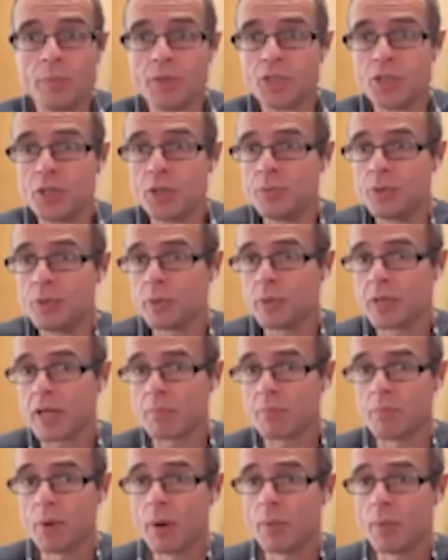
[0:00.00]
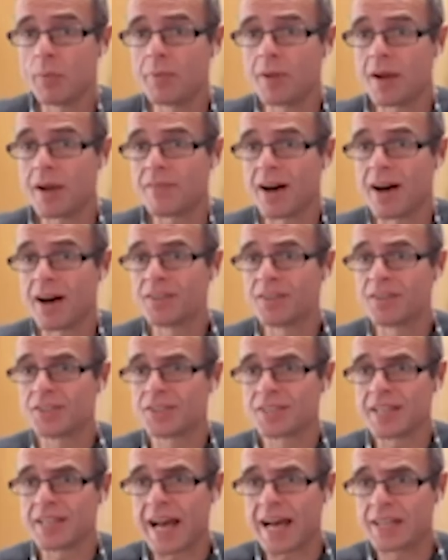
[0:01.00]
presume you would have probably have
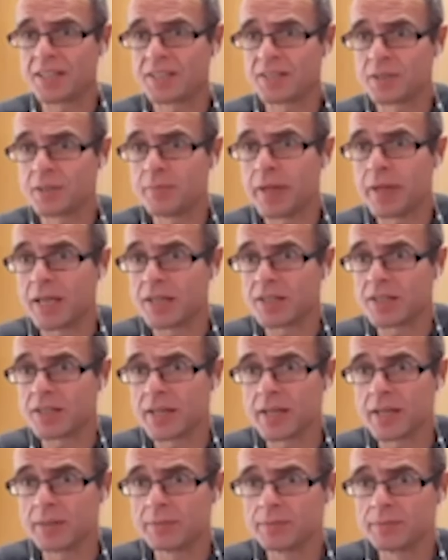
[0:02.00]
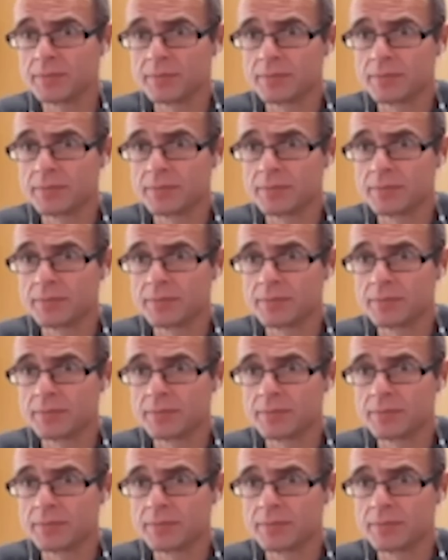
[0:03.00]
others to add to the mix there.